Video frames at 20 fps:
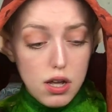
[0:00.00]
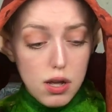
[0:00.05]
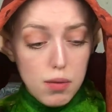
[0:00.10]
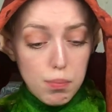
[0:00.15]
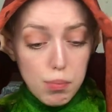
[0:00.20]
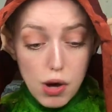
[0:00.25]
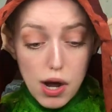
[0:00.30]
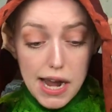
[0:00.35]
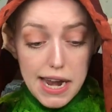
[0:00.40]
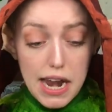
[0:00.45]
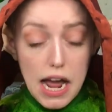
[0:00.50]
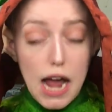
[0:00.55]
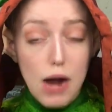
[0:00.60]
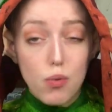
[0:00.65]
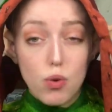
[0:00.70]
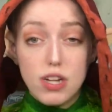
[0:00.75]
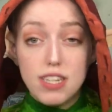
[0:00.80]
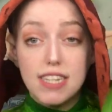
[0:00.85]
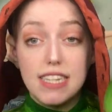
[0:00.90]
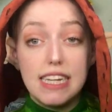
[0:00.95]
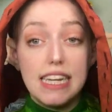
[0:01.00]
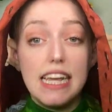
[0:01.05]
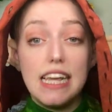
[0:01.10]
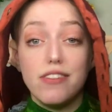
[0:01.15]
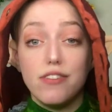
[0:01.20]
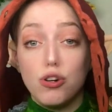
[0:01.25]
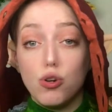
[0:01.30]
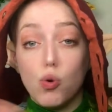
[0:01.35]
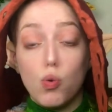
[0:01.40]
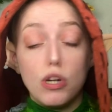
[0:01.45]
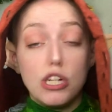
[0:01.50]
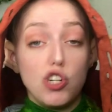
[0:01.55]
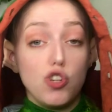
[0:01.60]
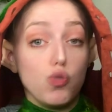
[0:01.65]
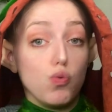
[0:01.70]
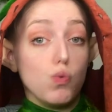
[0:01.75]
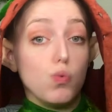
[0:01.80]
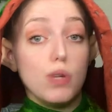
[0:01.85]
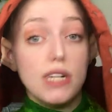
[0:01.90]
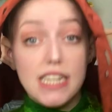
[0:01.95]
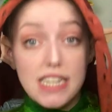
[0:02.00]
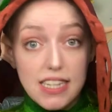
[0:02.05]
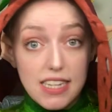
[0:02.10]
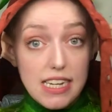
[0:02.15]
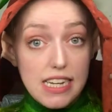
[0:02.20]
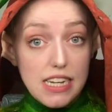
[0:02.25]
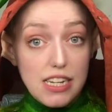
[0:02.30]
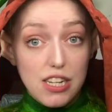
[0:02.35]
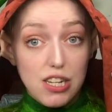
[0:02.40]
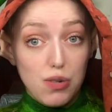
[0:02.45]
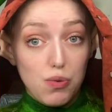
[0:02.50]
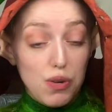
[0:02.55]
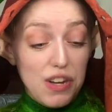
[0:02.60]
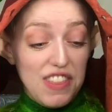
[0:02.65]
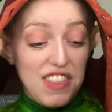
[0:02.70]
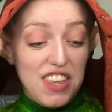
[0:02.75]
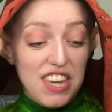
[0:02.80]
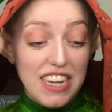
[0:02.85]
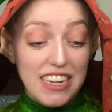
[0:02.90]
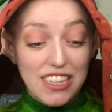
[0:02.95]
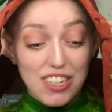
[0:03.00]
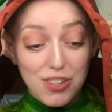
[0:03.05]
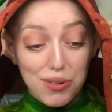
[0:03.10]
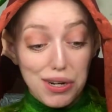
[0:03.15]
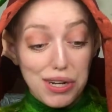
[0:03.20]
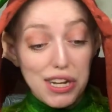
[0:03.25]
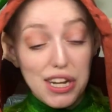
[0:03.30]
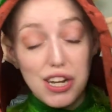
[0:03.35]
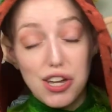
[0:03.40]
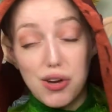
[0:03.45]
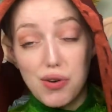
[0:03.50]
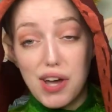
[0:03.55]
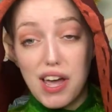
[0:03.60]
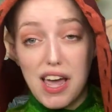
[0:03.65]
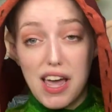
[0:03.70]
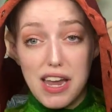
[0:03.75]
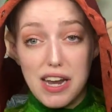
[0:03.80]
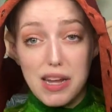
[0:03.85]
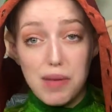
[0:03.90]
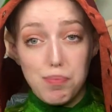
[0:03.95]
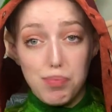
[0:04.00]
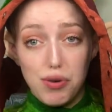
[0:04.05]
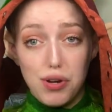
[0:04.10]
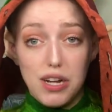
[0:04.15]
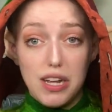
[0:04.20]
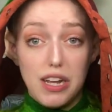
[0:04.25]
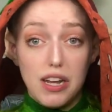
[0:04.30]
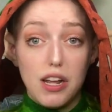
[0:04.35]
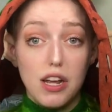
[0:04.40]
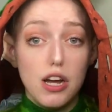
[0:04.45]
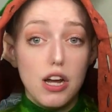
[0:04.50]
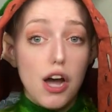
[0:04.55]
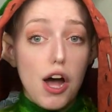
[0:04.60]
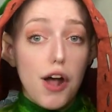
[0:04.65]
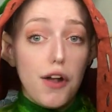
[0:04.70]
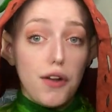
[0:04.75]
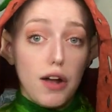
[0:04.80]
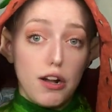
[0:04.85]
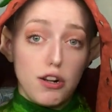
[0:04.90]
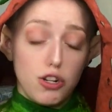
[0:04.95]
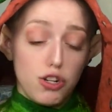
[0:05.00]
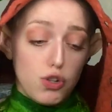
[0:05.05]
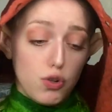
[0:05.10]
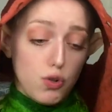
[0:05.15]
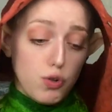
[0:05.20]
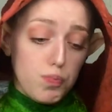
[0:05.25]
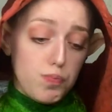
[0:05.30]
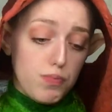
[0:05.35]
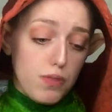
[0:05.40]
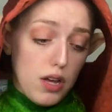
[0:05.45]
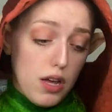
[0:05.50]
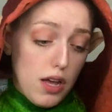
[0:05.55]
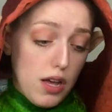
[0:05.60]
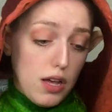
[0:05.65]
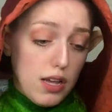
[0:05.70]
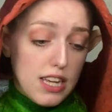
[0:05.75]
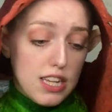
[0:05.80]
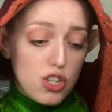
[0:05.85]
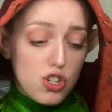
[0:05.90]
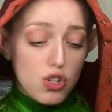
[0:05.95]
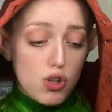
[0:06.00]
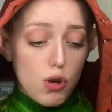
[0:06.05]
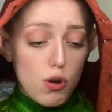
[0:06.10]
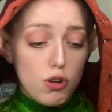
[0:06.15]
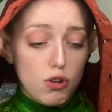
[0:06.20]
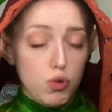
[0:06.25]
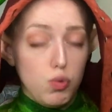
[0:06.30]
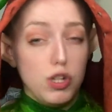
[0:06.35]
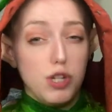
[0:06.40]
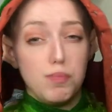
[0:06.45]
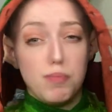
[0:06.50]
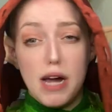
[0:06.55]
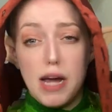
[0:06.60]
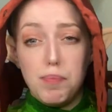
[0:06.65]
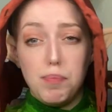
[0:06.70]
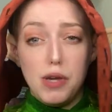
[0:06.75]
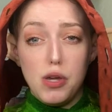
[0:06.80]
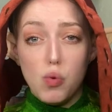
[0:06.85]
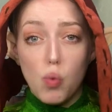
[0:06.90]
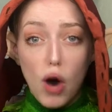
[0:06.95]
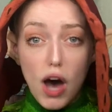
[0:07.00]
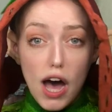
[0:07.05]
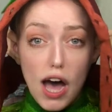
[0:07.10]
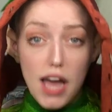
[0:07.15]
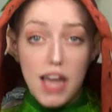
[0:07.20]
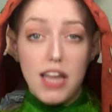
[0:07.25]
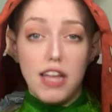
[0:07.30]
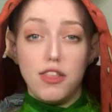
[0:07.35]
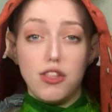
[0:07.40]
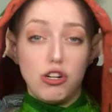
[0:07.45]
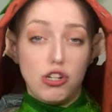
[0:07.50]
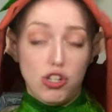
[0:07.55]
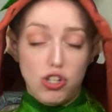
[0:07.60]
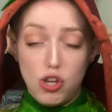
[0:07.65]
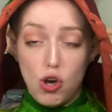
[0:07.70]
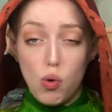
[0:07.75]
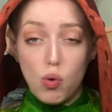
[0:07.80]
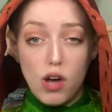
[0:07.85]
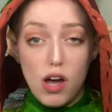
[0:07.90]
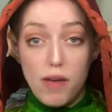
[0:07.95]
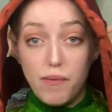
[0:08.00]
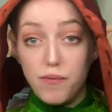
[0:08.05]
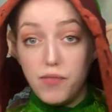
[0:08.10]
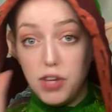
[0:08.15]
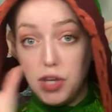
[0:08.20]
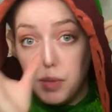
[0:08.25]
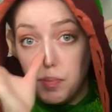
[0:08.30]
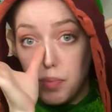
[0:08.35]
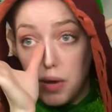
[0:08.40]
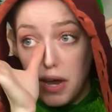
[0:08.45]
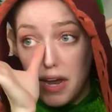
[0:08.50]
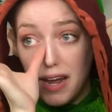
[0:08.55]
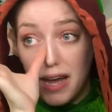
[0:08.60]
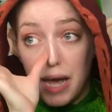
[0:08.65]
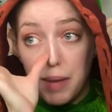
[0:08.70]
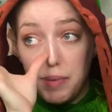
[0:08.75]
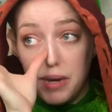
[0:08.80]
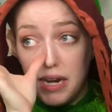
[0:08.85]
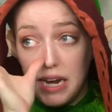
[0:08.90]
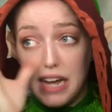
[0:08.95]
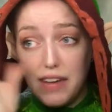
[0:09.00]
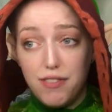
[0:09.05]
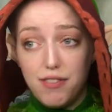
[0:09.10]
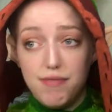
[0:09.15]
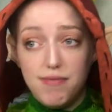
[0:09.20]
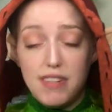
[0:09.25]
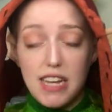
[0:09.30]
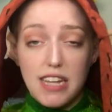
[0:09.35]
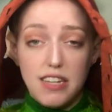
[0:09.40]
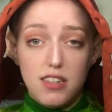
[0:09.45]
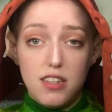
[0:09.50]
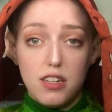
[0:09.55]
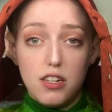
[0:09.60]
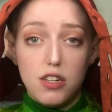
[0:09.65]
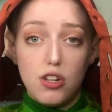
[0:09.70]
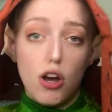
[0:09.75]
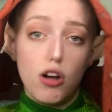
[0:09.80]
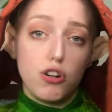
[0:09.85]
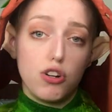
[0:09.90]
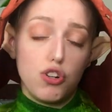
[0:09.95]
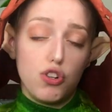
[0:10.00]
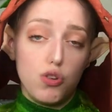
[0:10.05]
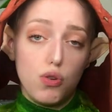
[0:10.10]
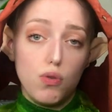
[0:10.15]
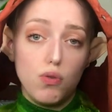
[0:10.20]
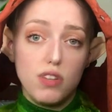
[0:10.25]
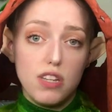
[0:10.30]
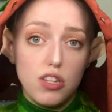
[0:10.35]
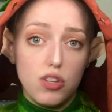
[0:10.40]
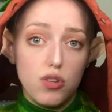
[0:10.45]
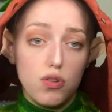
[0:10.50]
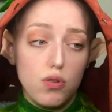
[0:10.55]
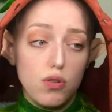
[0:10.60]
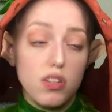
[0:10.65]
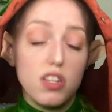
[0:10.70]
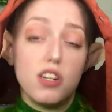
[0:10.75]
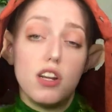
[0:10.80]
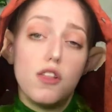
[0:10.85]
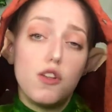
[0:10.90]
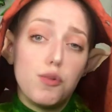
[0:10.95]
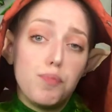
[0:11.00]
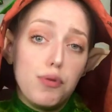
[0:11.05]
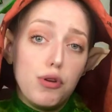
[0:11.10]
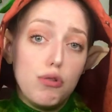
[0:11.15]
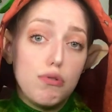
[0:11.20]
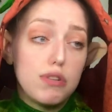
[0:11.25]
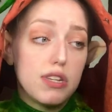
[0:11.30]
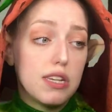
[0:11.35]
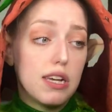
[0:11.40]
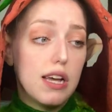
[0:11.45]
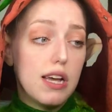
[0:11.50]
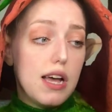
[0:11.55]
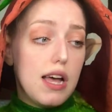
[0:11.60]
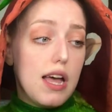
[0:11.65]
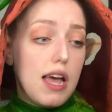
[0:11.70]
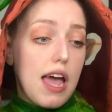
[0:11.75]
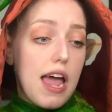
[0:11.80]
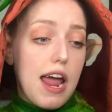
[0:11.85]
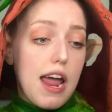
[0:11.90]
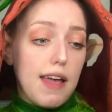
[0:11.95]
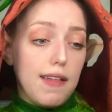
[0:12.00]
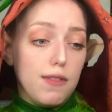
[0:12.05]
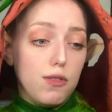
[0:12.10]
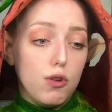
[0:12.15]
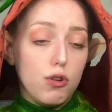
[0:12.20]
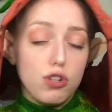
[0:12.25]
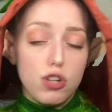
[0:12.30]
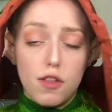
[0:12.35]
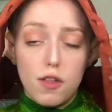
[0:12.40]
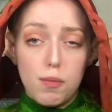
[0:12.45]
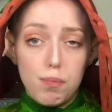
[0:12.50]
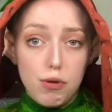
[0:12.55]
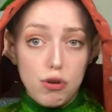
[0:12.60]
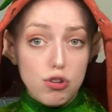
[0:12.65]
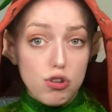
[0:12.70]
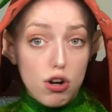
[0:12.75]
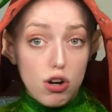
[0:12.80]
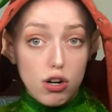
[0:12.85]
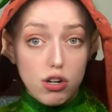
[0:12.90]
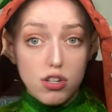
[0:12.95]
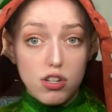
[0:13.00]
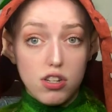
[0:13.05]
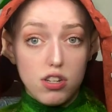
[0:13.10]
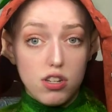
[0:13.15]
but I wasn't even going to risk it with these, so I did go ahead and put in Dr. Scholl's insoles, which might be why they're so comfy, but I mean, I've tested Dr. Scholl's insoles in other boots, and those other boots are